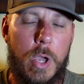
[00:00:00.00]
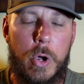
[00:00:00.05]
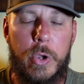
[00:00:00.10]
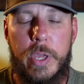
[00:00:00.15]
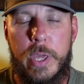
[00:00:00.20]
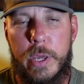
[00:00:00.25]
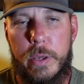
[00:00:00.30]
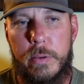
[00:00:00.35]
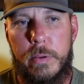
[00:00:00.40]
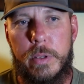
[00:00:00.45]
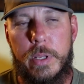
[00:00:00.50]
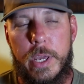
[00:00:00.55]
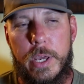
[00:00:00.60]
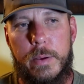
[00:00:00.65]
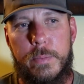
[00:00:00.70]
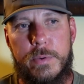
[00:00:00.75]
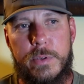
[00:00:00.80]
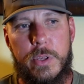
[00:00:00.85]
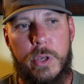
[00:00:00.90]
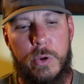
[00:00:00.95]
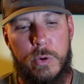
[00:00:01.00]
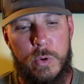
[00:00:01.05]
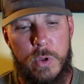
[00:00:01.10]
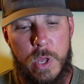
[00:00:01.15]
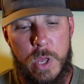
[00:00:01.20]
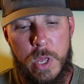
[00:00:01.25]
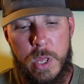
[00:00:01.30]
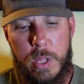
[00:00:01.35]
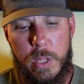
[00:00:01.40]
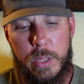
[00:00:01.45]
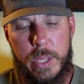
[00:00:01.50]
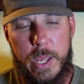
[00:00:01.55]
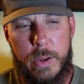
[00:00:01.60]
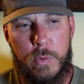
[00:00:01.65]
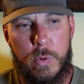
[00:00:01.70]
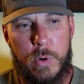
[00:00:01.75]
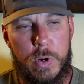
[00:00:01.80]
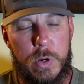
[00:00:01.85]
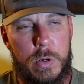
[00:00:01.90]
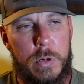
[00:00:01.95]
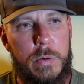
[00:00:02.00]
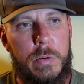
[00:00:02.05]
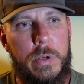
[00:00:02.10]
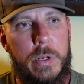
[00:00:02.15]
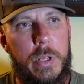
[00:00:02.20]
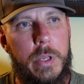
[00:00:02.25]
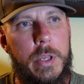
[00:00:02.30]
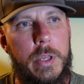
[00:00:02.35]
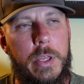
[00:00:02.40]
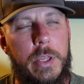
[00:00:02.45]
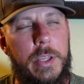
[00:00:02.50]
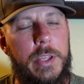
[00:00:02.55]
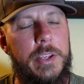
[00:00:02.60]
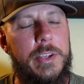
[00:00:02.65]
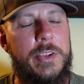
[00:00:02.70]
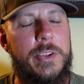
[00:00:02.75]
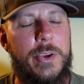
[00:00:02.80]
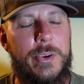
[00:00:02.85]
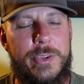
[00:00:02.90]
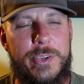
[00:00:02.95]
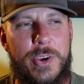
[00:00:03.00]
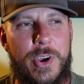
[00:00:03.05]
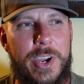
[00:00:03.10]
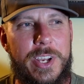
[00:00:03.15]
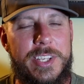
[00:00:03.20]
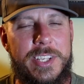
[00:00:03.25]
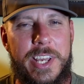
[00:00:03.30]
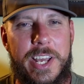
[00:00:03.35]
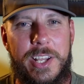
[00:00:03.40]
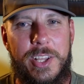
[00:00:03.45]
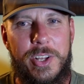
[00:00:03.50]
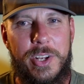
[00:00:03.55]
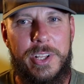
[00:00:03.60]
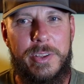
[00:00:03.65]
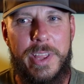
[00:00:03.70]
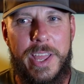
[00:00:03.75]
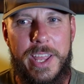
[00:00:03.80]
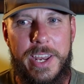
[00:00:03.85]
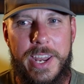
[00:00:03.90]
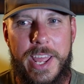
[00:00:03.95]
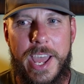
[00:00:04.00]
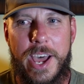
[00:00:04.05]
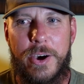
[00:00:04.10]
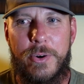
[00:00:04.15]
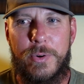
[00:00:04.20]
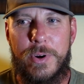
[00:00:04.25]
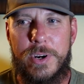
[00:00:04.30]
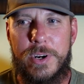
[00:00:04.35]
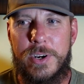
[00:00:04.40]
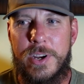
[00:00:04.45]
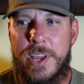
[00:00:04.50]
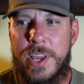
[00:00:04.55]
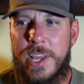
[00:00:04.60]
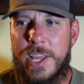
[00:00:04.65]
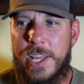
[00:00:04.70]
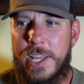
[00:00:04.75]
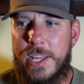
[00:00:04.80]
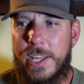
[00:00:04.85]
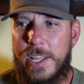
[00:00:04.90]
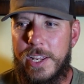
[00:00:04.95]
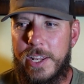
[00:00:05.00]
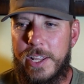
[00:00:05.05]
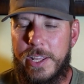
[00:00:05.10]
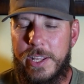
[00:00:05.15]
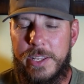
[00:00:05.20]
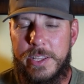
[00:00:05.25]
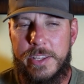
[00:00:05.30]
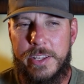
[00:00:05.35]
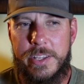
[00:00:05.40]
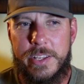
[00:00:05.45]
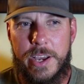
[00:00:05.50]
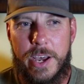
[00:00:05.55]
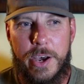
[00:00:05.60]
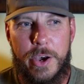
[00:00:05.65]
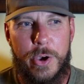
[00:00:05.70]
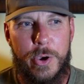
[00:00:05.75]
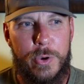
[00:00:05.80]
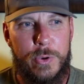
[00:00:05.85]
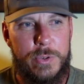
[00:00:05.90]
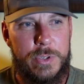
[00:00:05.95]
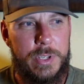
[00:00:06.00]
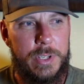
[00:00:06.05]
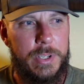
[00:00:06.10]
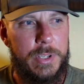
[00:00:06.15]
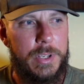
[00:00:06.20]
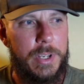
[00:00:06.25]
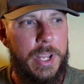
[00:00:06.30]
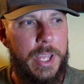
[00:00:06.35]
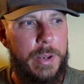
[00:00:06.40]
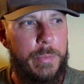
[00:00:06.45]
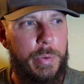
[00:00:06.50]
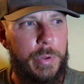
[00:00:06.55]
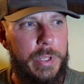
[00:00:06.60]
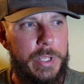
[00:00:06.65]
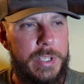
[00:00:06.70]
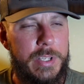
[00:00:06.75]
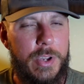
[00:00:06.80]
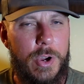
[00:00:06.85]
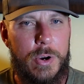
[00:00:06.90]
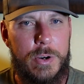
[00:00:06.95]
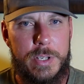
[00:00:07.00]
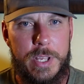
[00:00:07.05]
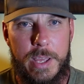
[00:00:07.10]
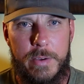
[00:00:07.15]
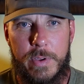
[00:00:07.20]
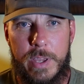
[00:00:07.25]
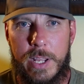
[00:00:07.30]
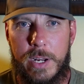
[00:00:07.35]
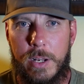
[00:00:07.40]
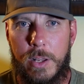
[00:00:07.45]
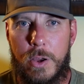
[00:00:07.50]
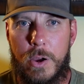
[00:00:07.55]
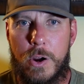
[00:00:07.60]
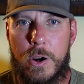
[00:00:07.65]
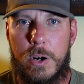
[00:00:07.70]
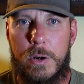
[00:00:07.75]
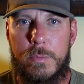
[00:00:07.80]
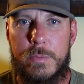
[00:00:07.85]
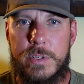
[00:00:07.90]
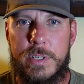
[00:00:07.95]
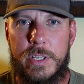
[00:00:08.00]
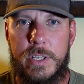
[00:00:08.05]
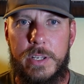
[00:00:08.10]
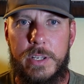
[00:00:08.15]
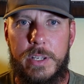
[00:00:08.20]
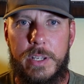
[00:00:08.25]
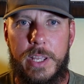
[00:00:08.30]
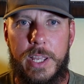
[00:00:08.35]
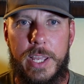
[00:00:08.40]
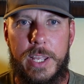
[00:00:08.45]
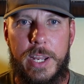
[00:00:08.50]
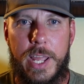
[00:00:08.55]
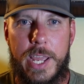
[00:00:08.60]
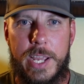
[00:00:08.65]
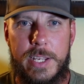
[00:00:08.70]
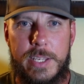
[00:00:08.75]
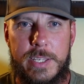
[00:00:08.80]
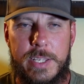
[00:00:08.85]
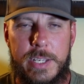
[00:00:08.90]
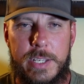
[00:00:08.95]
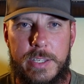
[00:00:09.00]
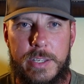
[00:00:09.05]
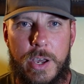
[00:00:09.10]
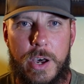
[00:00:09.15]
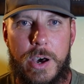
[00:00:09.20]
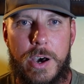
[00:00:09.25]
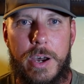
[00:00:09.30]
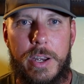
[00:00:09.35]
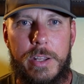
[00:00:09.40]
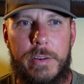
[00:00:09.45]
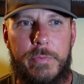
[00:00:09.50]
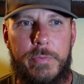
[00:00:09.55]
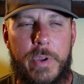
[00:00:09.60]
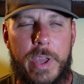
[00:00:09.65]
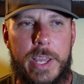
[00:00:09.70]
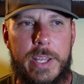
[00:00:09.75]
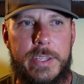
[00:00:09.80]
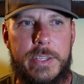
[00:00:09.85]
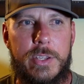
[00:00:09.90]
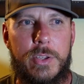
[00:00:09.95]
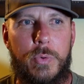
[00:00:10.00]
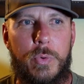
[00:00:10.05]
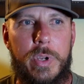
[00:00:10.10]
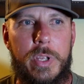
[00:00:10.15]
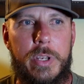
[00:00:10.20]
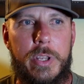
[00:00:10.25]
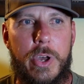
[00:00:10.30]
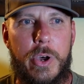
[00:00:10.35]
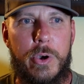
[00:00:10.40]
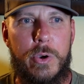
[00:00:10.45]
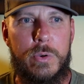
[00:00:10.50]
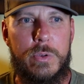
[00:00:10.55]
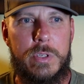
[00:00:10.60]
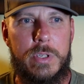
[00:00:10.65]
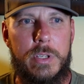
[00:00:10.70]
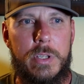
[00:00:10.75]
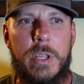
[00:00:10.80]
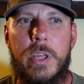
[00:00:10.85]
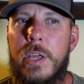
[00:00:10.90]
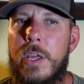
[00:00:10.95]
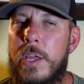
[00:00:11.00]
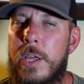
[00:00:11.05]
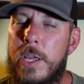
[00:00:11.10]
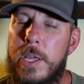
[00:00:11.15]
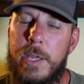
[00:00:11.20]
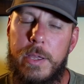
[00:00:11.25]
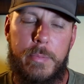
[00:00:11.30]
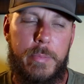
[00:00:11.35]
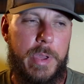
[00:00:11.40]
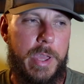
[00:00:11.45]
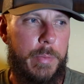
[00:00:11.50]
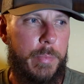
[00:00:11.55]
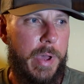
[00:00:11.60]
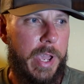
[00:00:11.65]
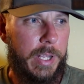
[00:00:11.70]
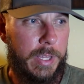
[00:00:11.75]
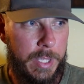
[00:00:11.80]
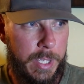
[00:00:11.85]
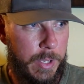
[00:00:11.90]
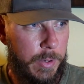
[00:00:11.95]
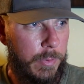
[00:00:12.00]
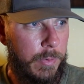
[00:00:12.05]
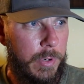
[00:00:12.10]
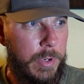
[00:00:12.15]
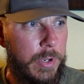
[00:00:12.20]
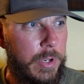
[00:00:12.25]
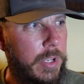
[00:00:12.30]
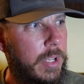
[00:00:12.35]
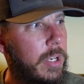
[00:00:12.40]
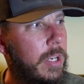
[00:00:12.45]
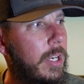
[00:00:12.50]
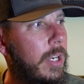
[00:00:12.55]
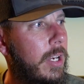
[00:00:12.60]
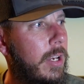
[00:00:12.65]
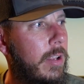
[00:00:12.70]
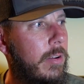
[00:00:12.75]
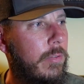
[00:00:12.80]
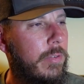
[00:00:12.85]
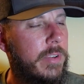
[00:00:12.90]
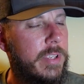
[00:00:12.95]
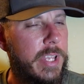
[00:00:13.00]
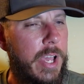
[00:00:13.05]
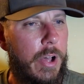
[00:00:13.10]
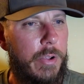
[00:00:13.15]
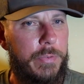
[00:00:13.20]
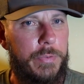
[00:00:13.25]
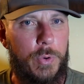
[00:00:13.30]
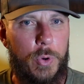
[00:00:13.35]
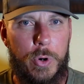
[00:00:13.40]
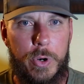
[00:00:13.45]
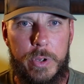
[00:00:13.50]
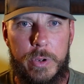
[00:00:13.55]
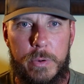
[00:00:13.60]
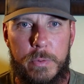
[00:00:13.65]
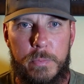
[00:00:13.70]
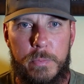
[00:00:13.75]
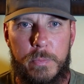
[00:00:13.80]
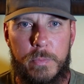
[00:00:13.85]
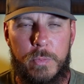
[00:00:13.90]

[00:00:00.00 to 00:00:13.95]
Oh yeah, yep. So they were, it's crazy. I looked at now where the Tahoes and police cars have heat alarms and ACs on and fans in the windows, and back then in South Florida,